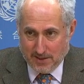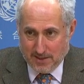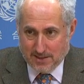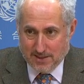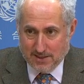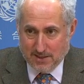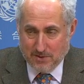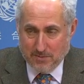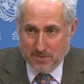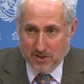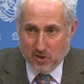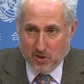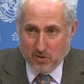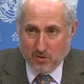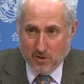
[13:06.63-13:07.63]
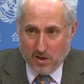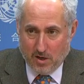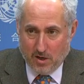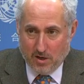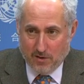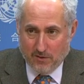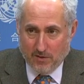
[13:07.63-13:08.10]
This is an issue
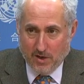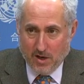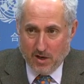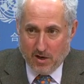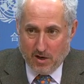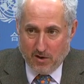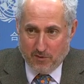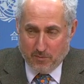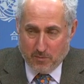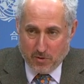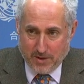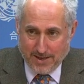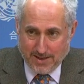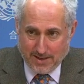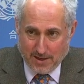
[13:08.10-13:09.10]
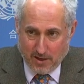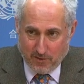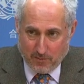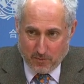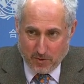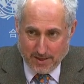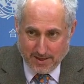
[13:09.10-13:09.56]
of of putting
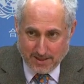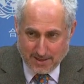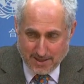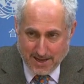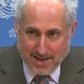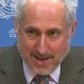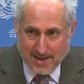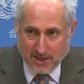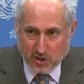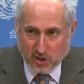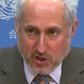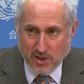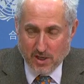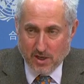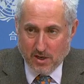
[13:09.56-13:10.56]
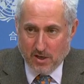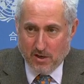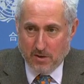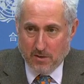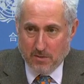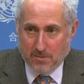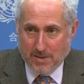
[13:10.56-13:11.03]
of putting cash
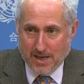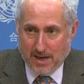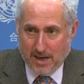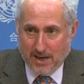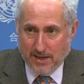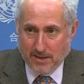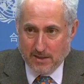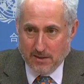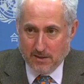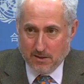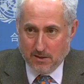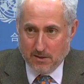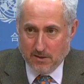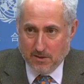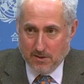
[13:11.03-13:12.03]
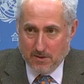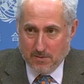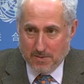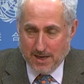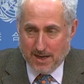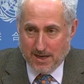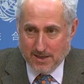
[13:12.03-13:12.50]
uh, behind uh,
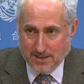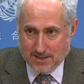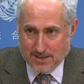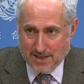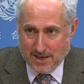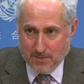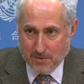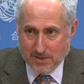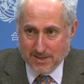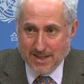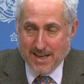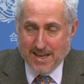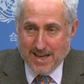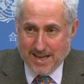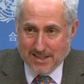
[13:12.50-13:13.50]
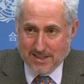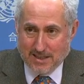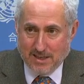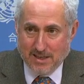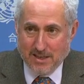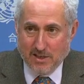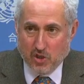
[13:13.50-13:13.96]
behind statements, and it's
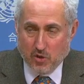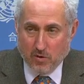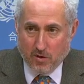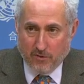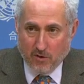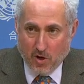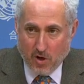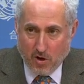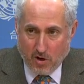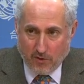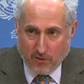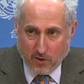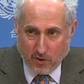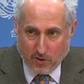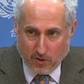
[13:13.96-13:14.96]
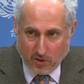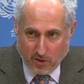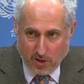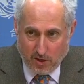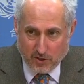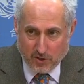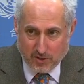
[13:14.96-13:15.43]
an issue of of the
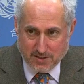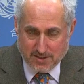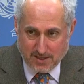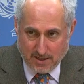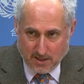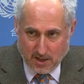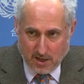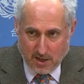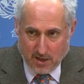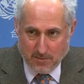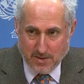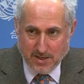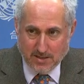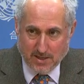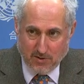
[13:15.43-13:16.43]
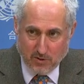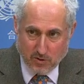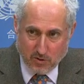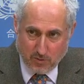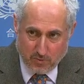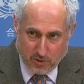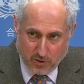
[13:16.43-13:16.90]
largest economies and
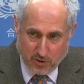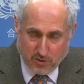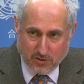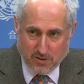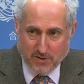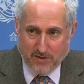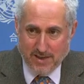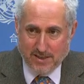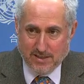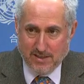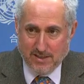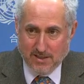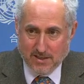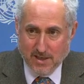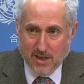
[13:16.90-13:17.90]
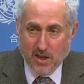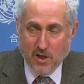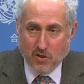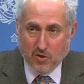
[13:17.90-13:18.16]
those who produce the vaccines